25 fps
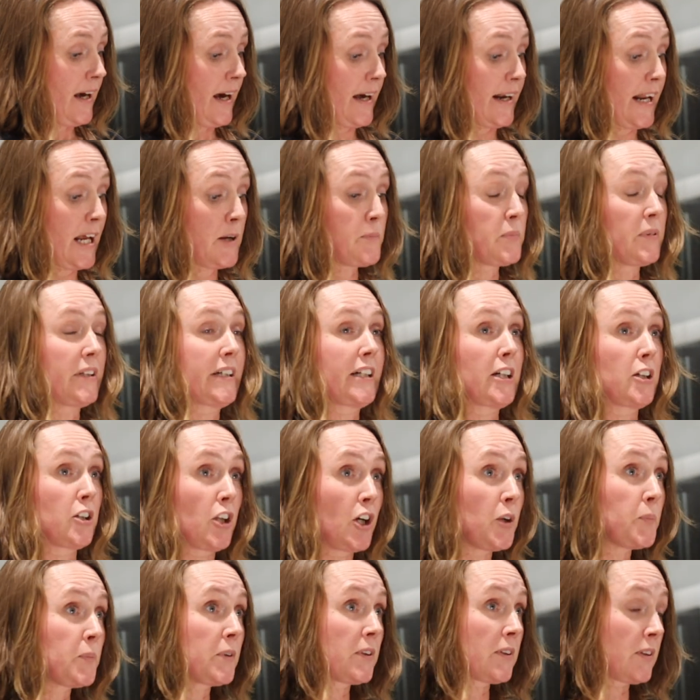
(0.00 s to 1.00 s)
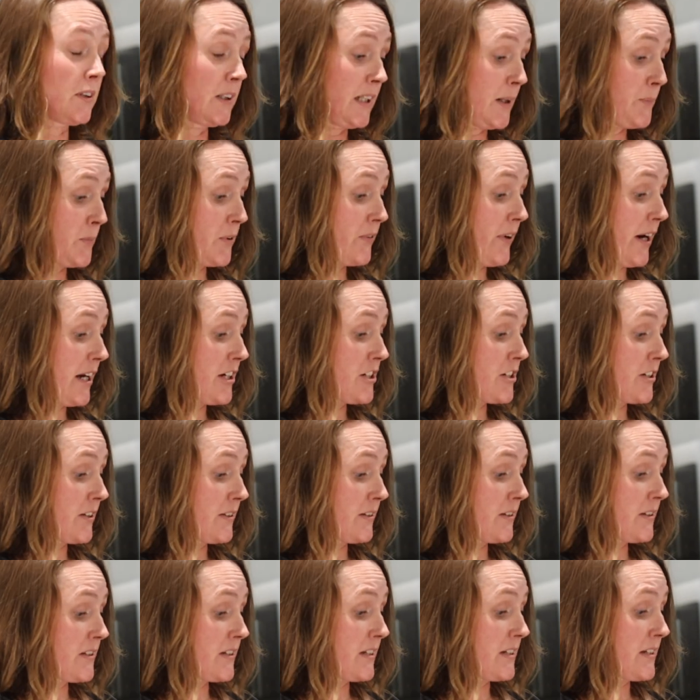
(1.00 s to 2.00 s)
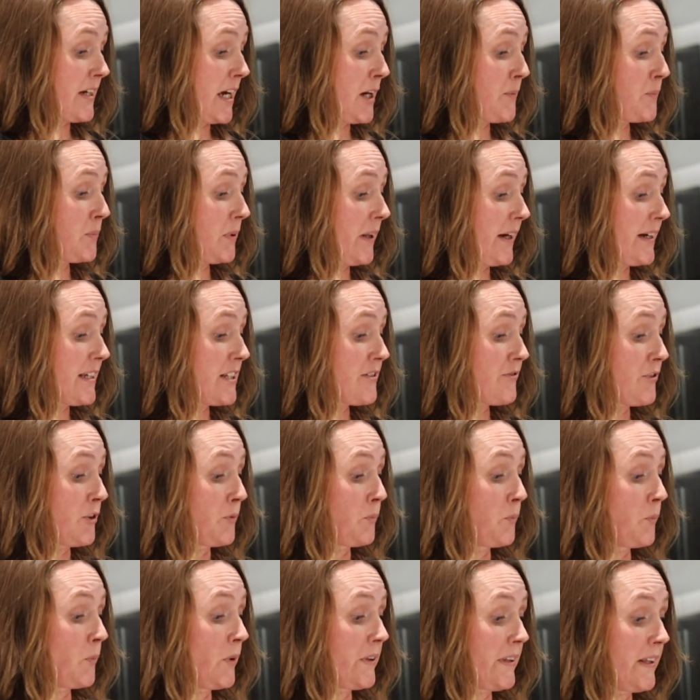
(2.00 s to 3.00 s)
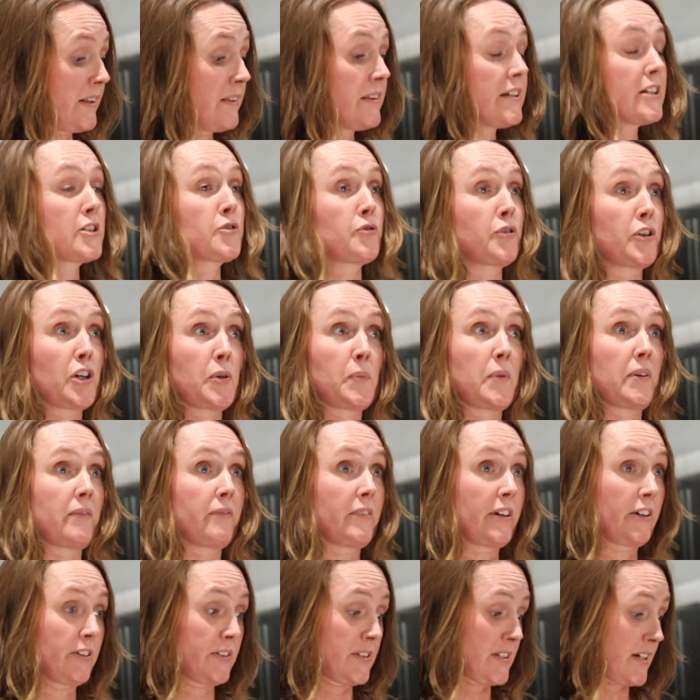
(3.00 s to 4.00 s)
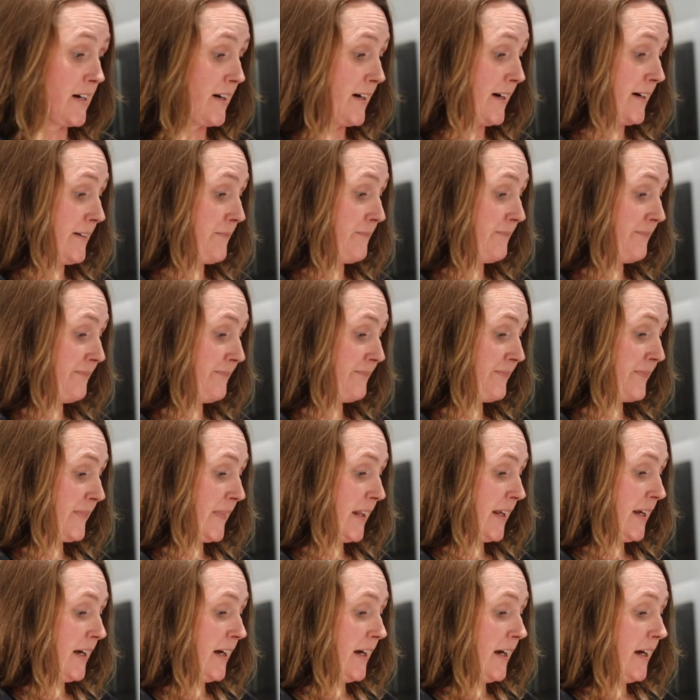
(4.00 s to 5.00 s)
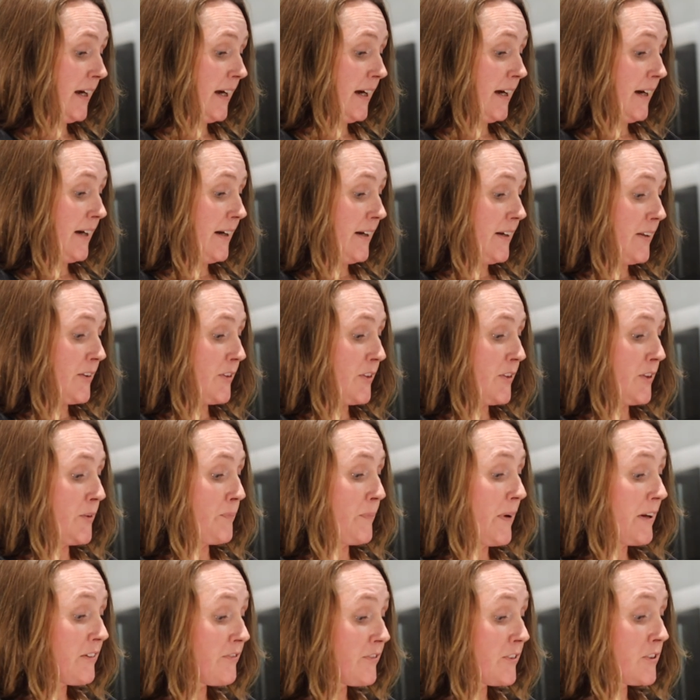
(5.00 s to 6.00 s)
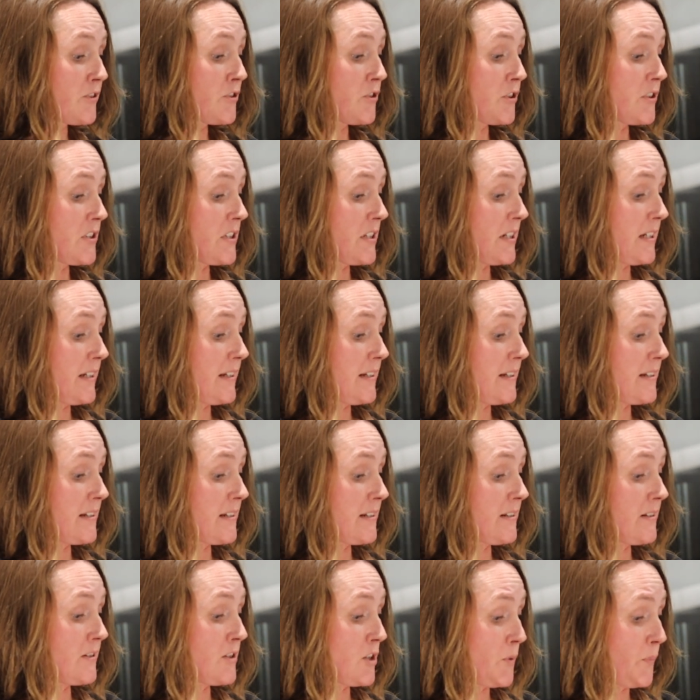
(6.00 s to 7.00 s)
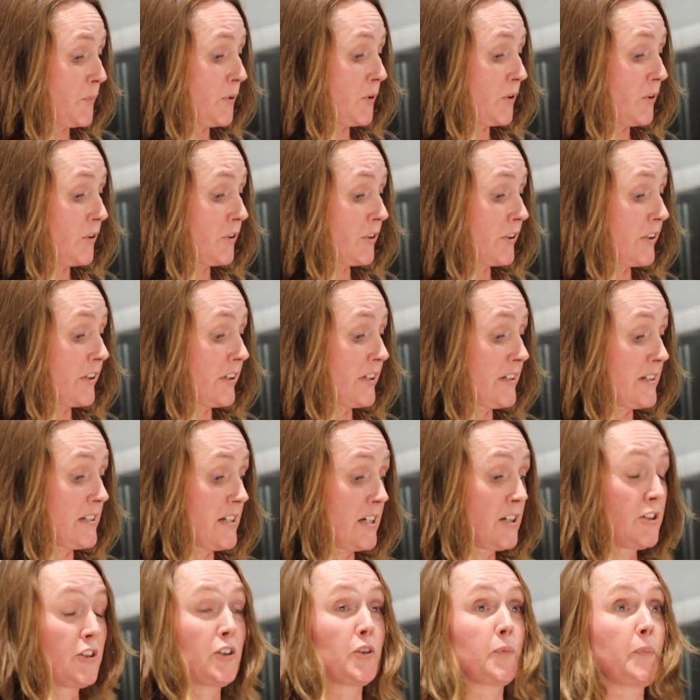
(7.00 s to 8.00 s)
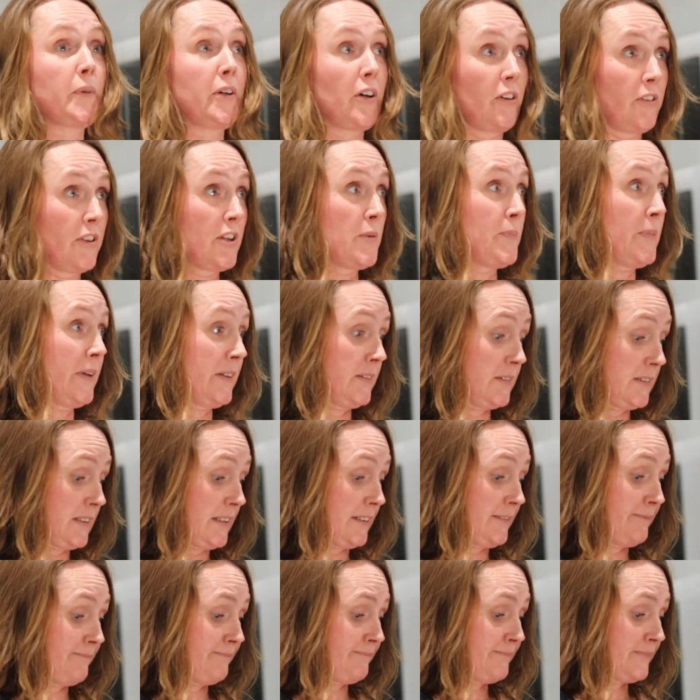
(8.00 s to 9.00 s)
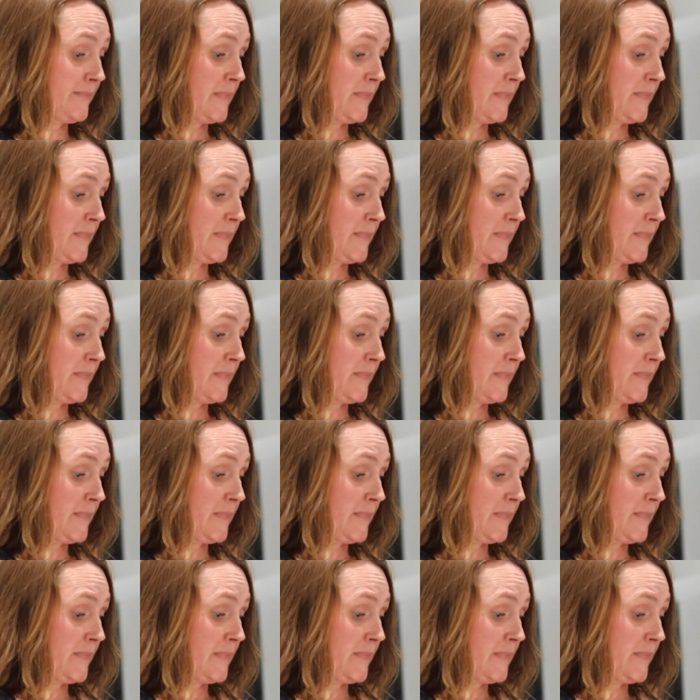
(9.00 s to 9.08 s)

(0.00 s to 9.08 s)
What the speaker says: enabling global collaborations to take place from within this room in real time. Bedford trustees' support continued beyond the building.